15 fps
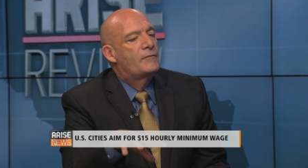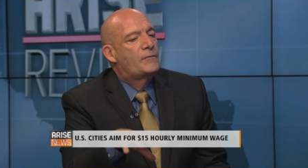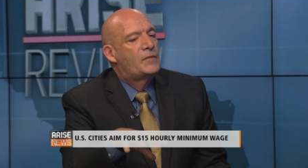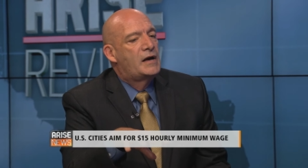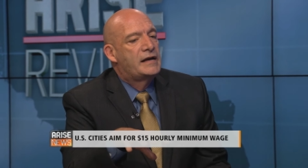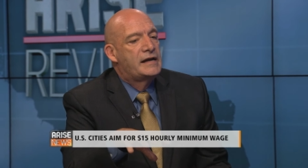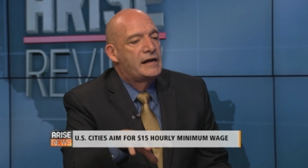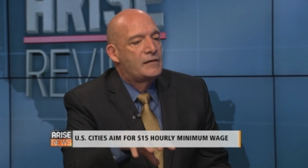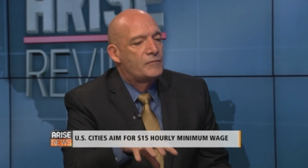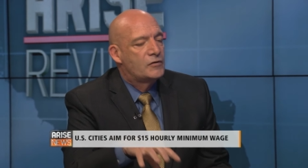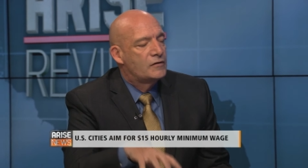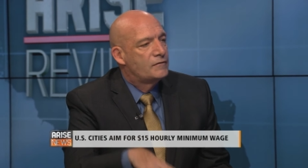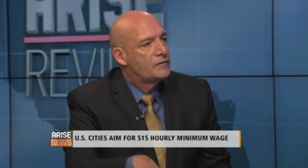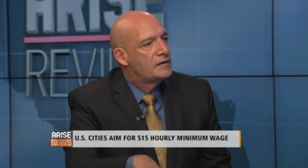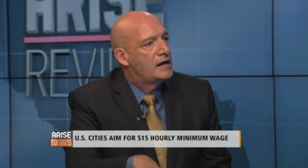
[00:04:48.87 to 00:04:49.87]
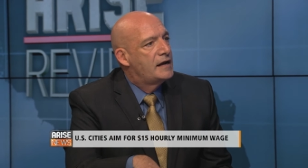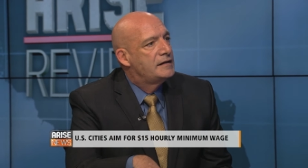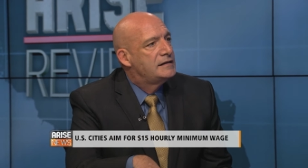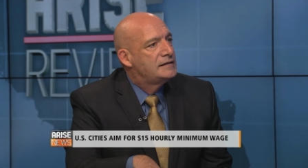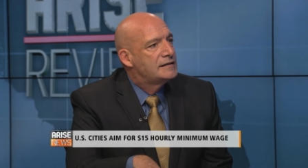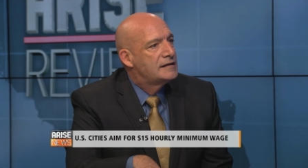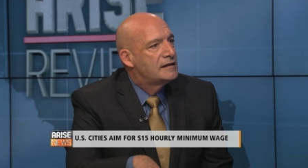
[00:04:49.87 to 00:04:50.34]
buy a hamburger for
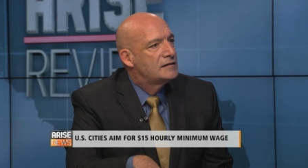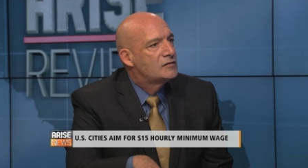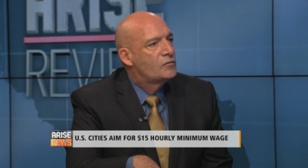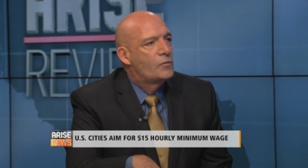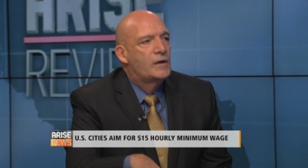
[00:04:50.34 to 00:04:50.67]
90 cents?